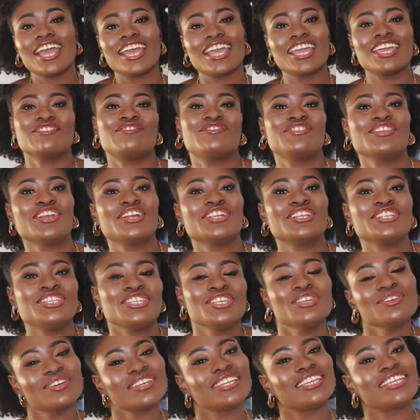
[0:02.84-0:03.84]
If you're
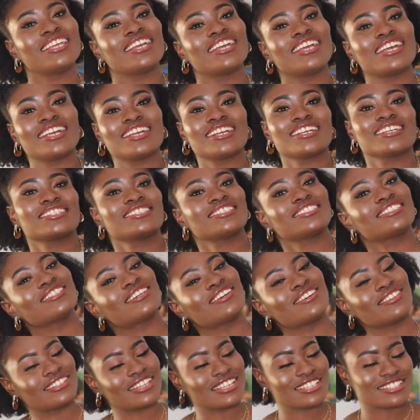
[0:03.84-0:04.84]
new here,
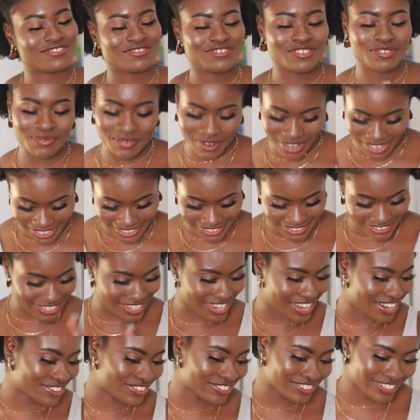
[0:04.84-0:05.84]
so let's rewind.
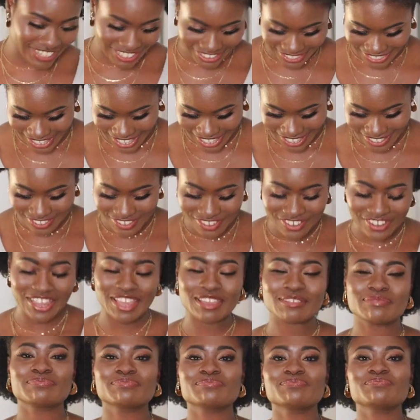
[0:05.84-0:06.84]
I don't like that.
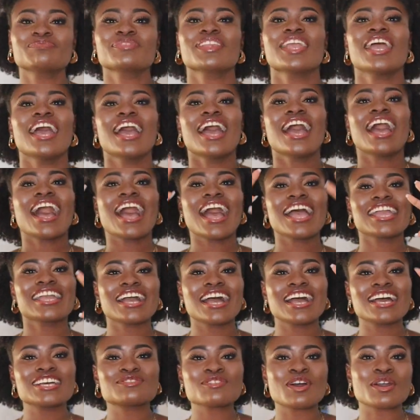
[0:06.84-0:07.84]
Okay. Hi
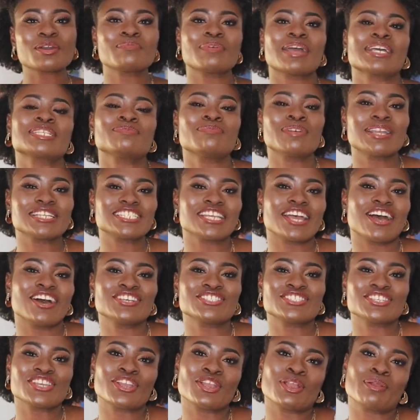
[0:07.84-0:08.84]
guys, welcome back to my
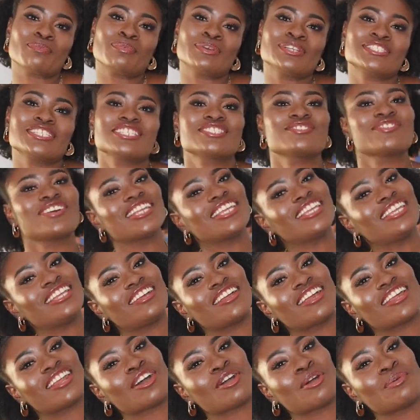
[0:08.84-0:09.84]
channel. It's your girl Princess Reni
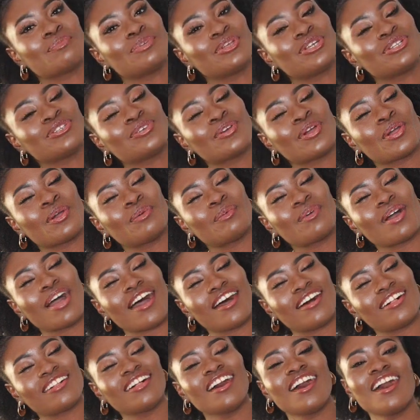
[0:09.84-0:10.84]
here and I hope you're doing
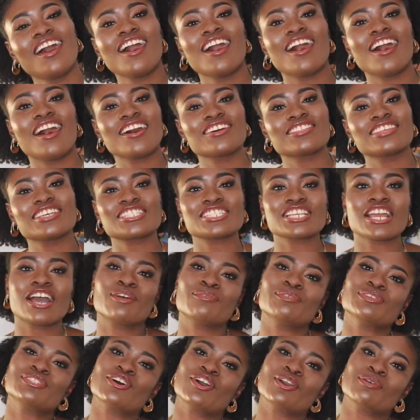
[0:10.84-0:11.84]
well. On this
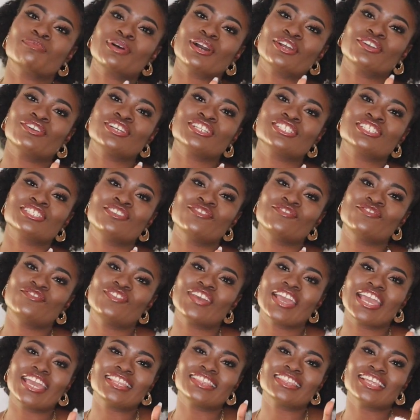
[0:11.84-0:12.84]
channel we talk about Christian
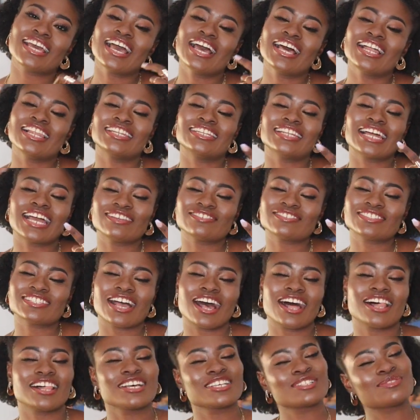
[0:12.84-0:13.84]
faith,
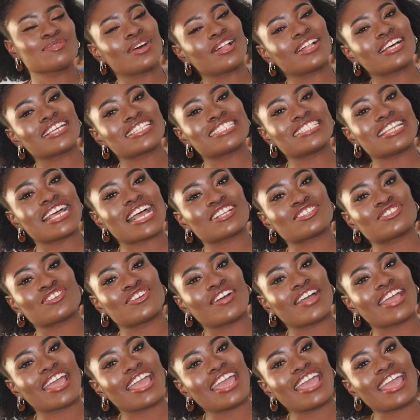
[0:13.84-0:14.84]
lifestyle, as well as
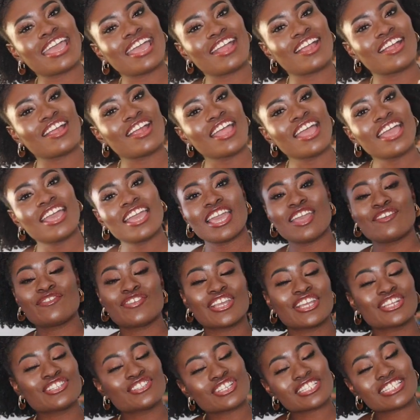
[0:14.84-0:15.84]
natural hair. If
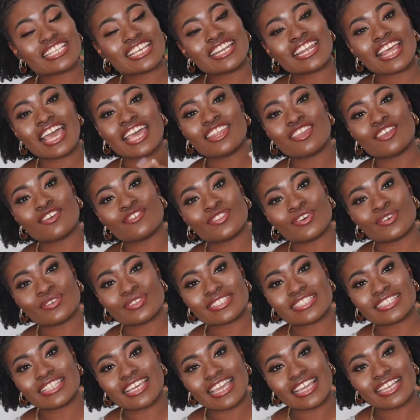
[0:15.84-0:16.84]
you're interested in any of
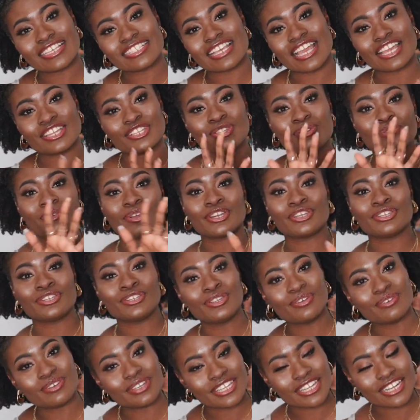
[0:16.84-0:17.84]
those things and you are
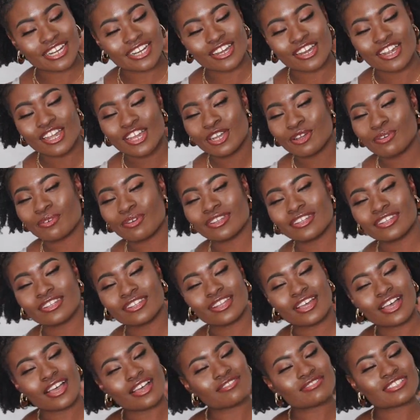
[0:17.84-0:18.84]
new here, we would
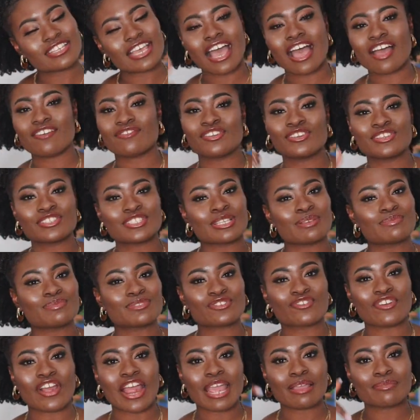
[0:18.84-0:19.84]
love to have you
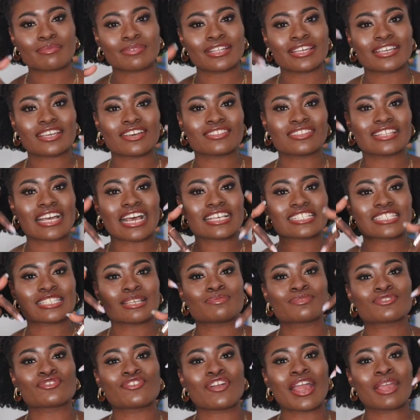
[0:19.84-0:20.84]
subscribe. Click on that
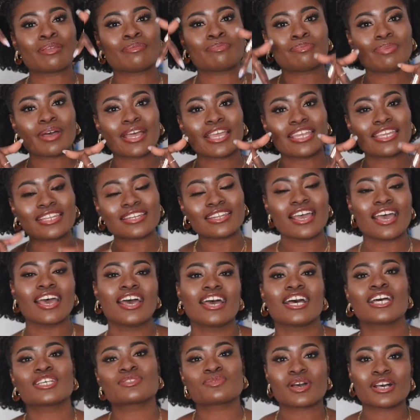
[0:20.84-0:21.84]
subscribe button
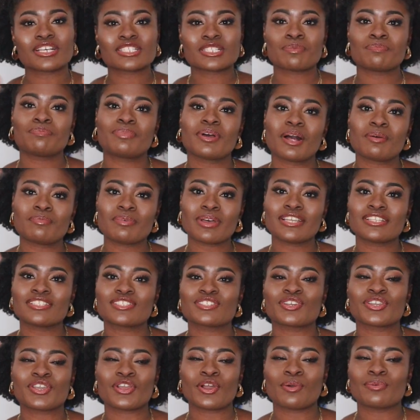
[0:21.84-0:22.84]
as well as the bell button
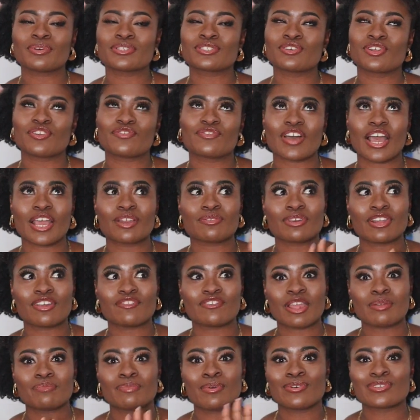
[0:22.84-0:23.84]
so you're always notified
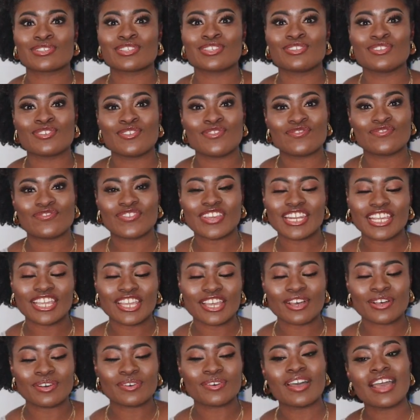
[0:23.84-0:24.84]
whenever I post a new
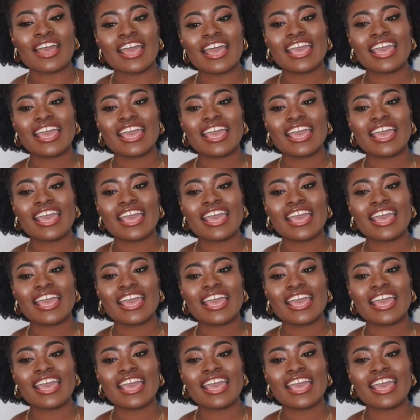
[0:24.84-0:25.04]
video.